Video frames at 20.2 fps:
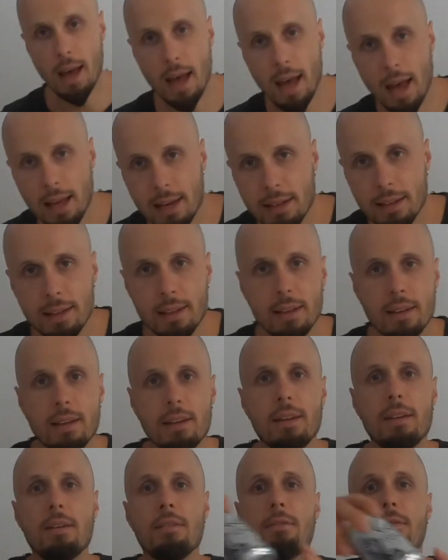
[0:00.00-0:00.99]
and
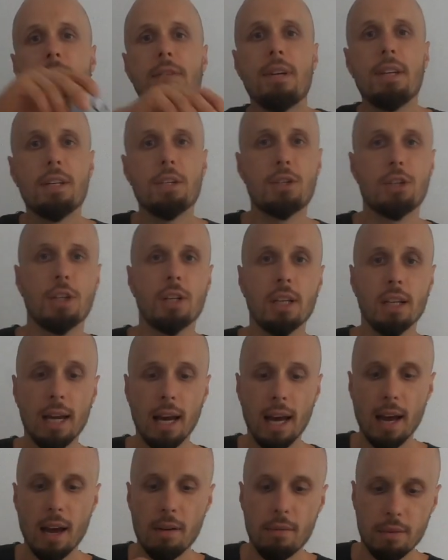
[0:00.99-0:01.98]

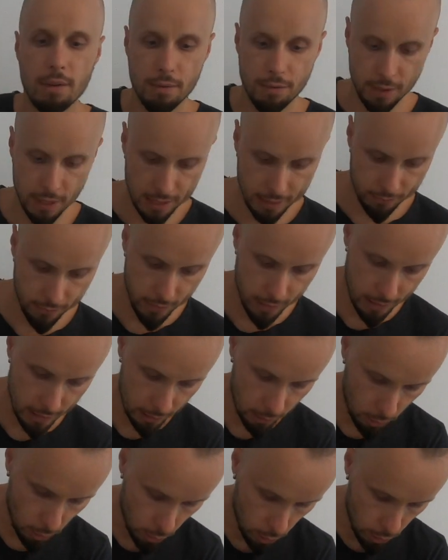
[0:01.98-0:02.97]
finishing everything with a
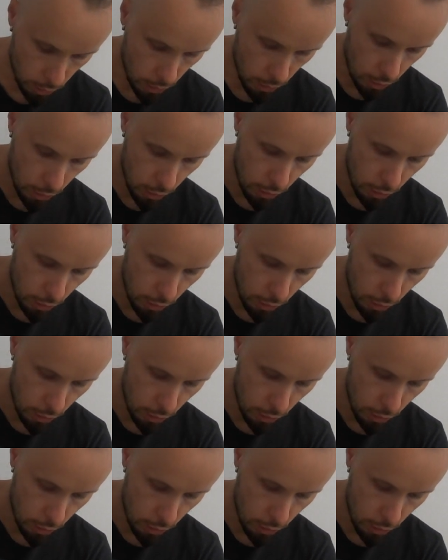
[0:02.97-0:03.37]
good